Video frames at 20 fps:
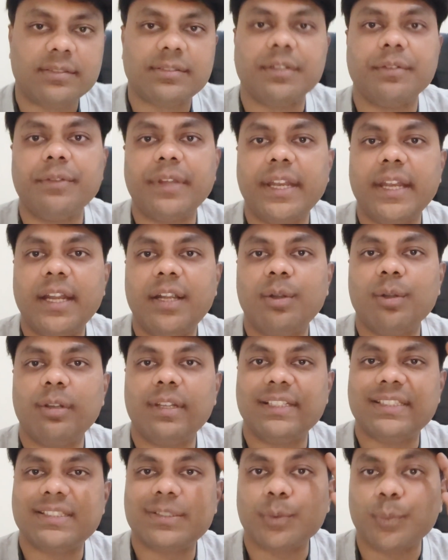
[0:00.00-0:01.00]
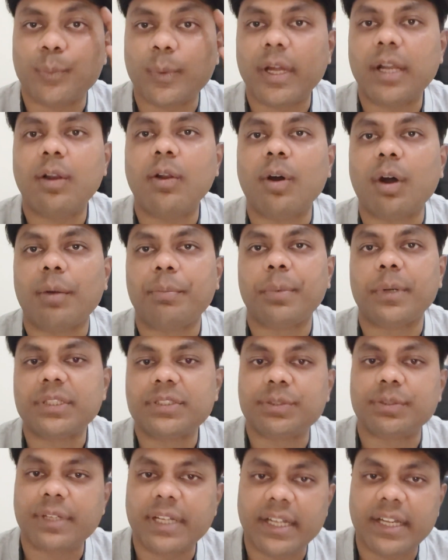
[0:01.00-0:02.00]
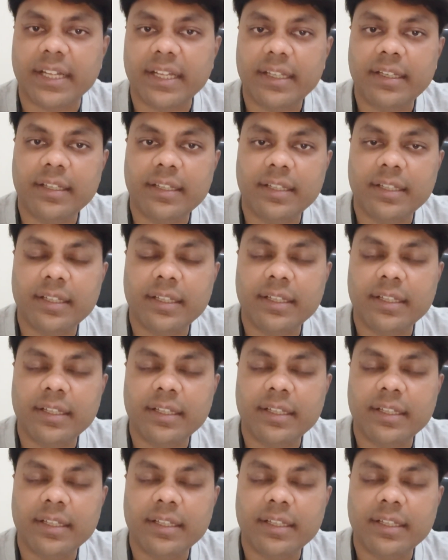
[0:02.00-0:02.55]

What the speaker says: So we need to list one opportunity